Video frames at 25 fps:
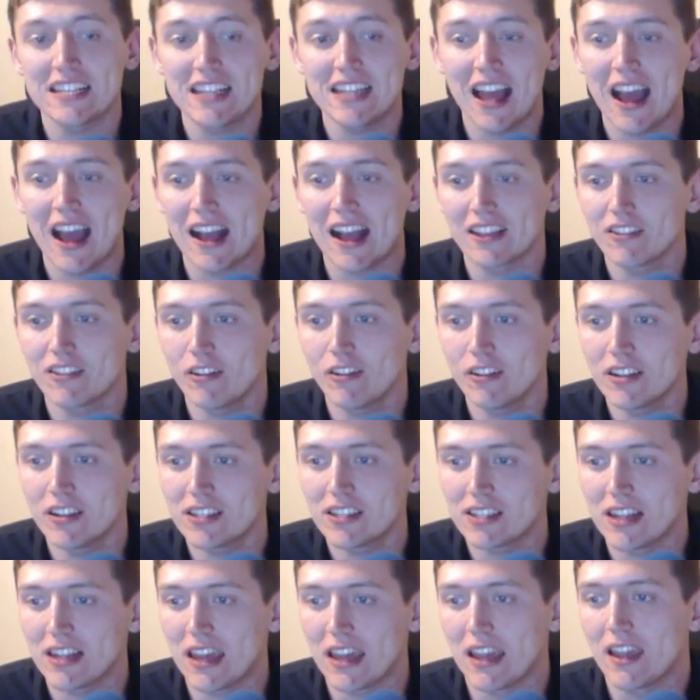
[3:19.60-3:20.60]
sacked,
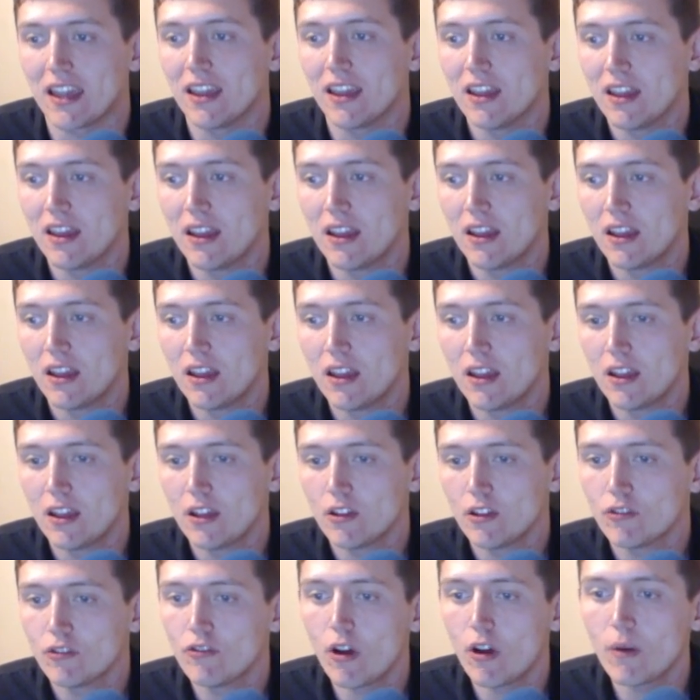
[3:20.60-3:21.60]
honestly.
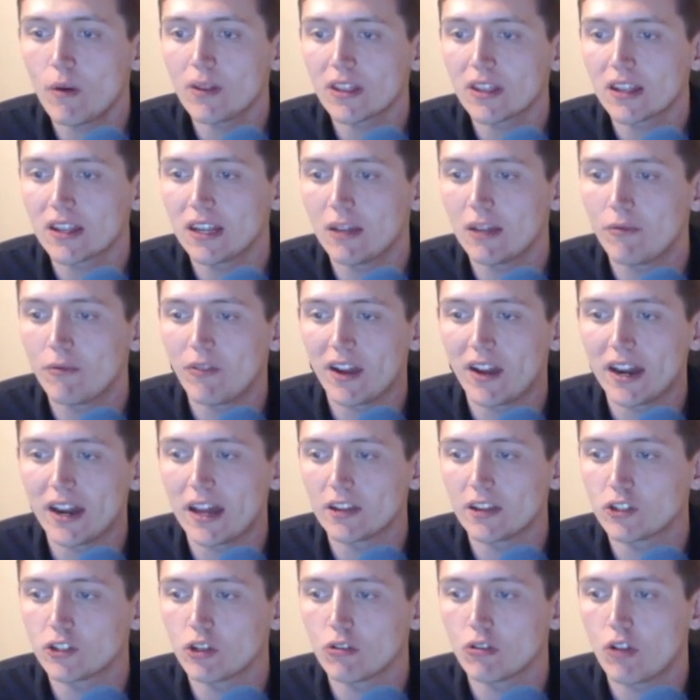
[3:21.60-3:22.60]
Growing the club
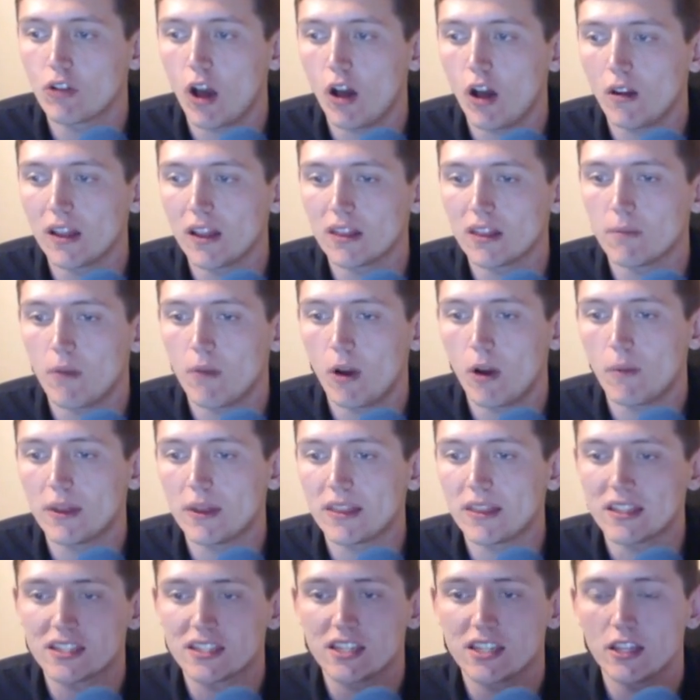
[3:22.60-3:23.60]
financial goal at the
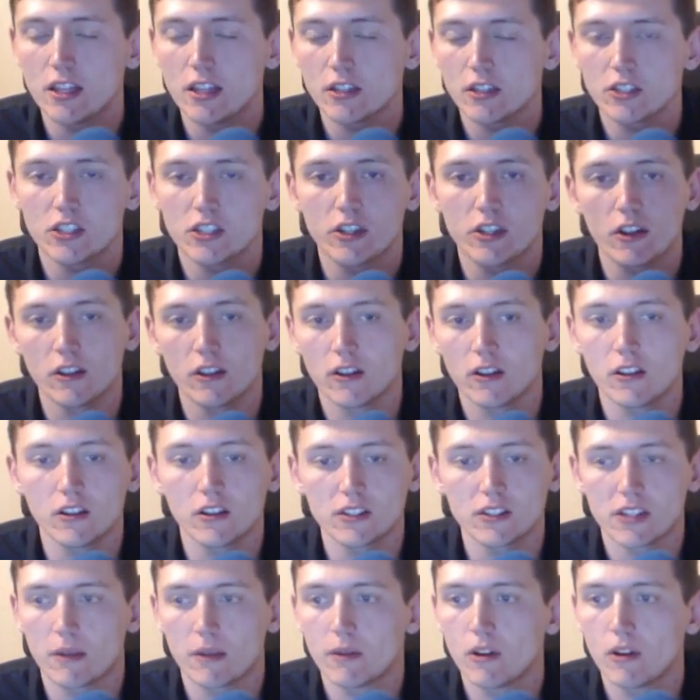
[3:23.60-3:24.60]
moment. This looks not
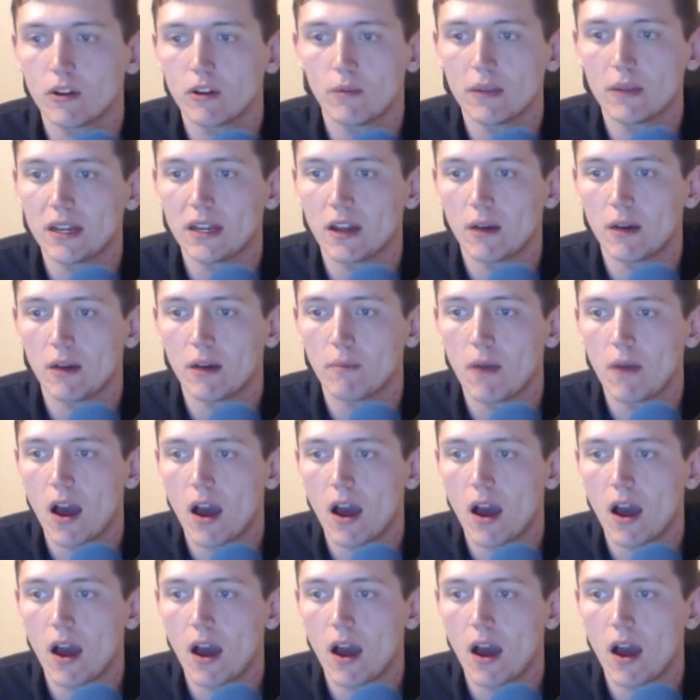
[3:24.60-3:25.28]
looks like we're not meeting our